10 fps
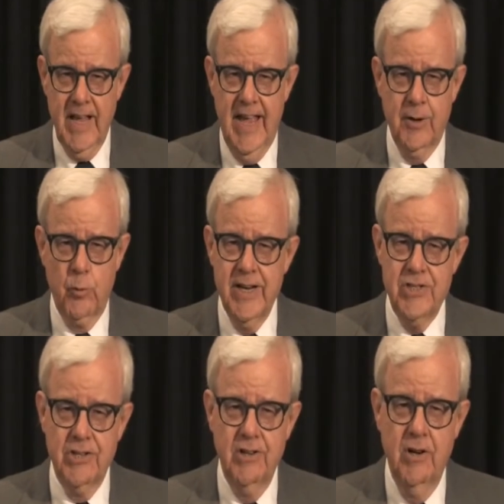and
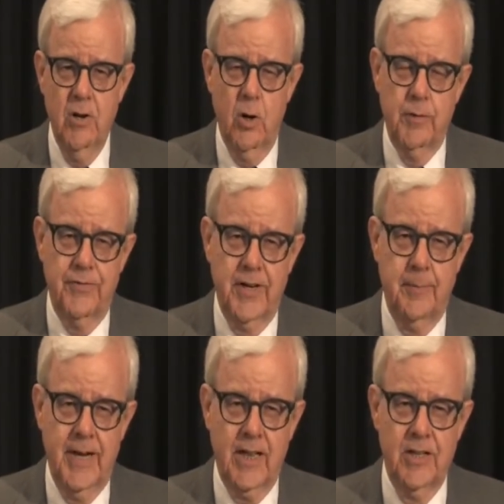reason over
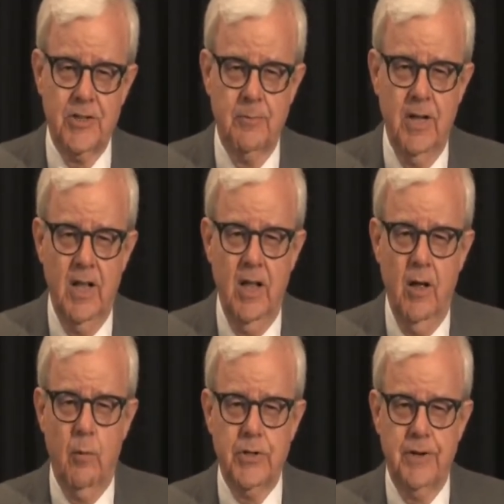fundamentalism,
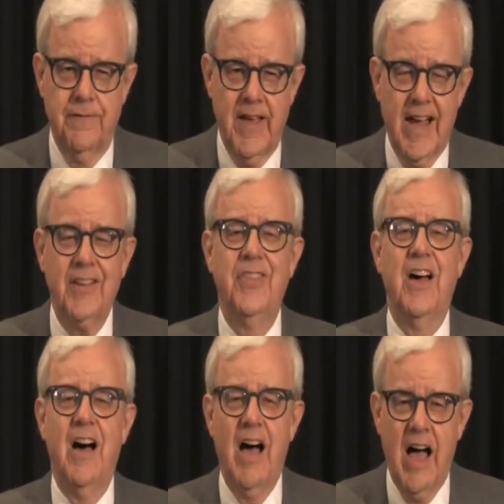was in fact
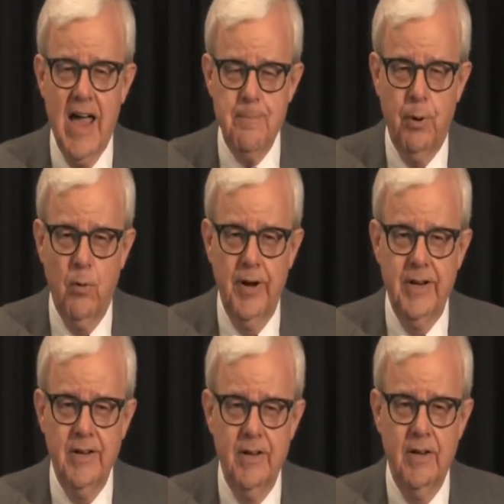the high
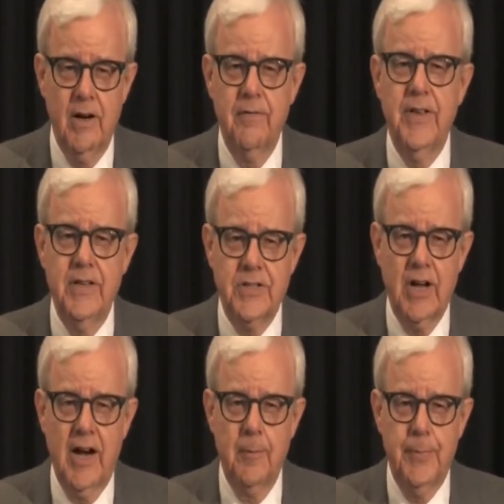point of the
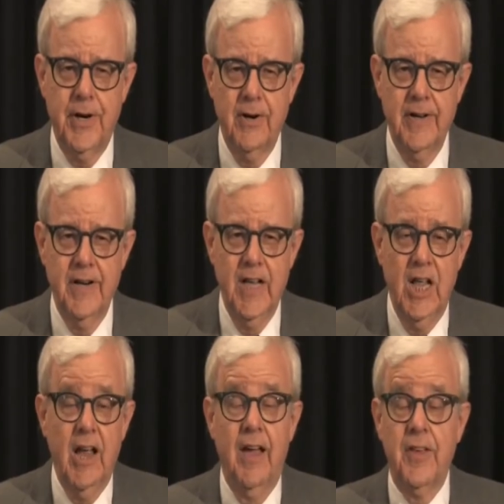entire period.
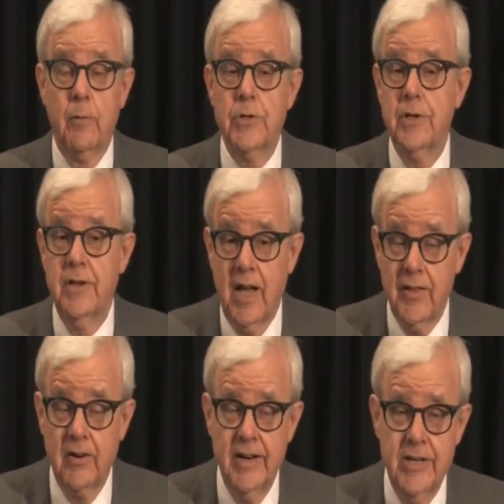And there was
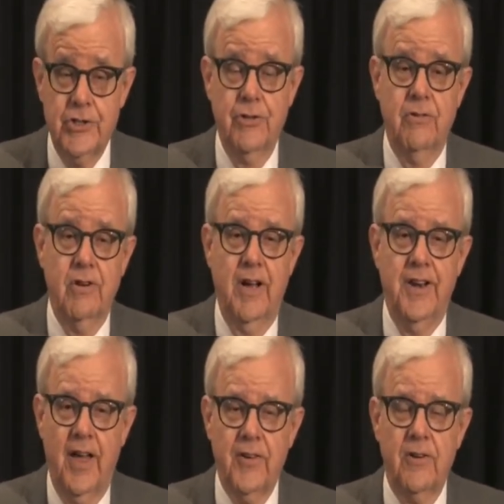another issue,
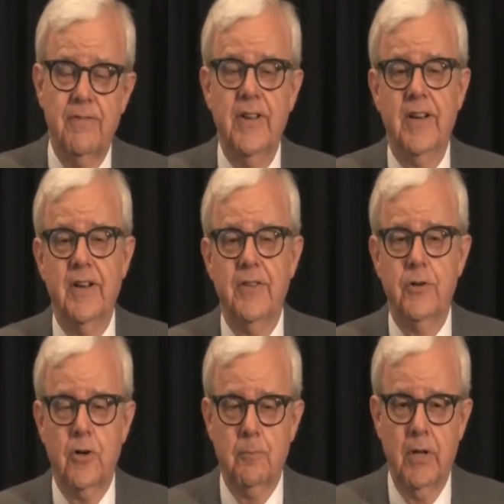another event
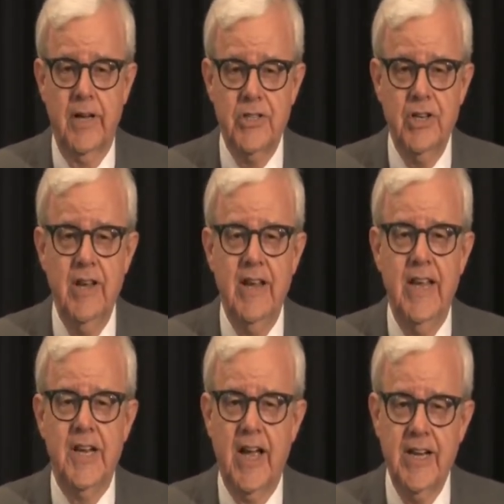that took place.
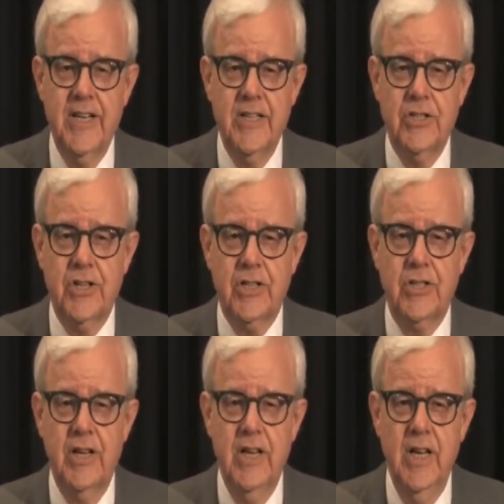In
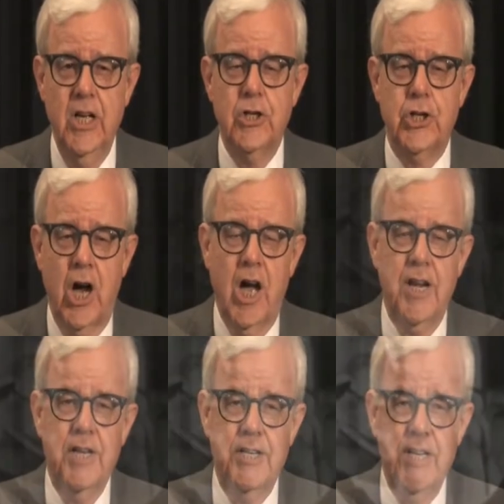1960,
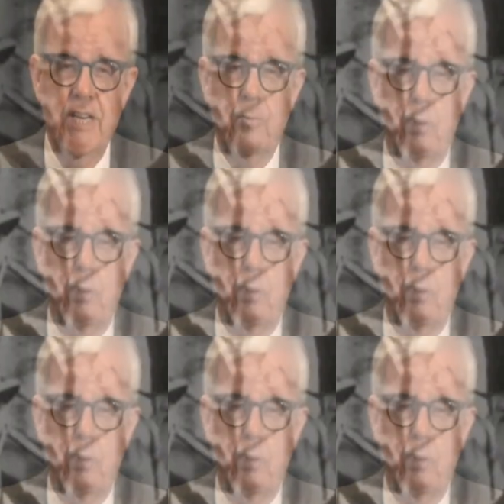John D.